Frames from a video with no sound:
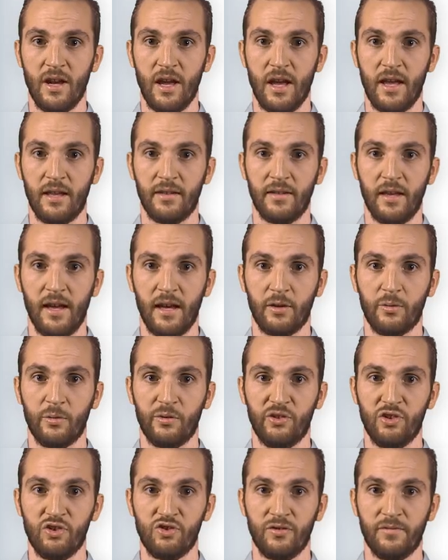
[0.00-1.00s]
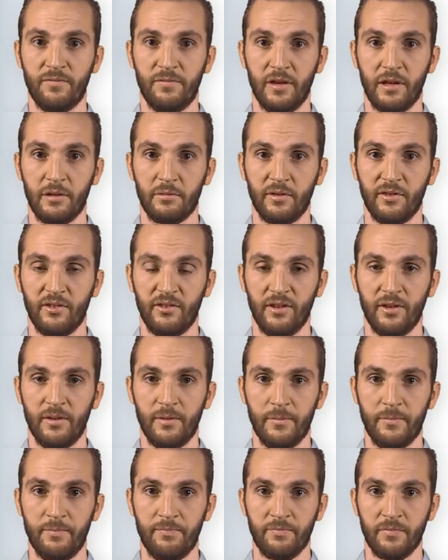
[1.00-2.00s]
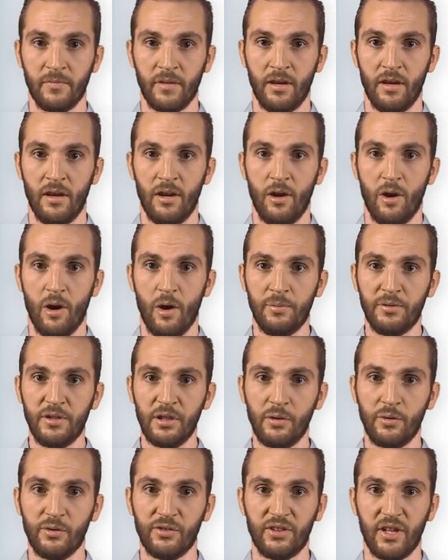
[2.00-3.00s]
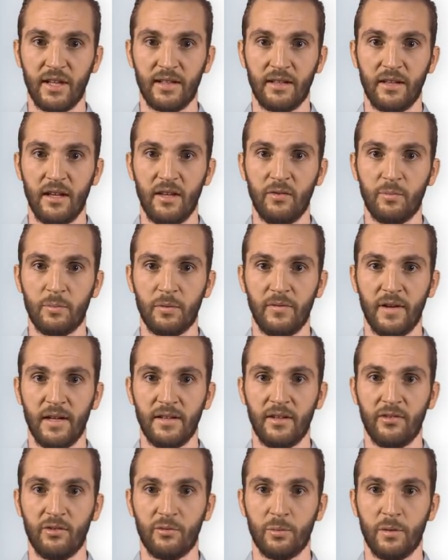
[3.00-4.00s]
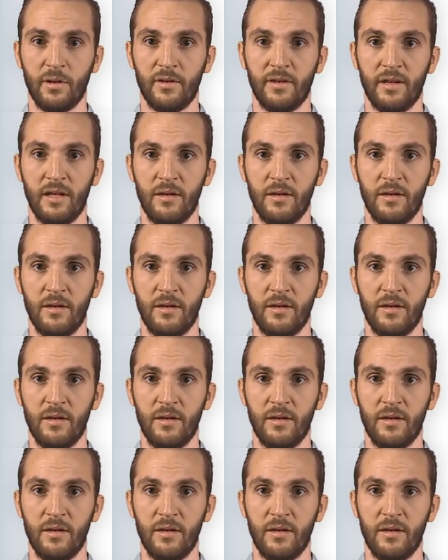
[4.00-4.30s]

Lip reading: and acquisition frequency. Optical satellites provide us with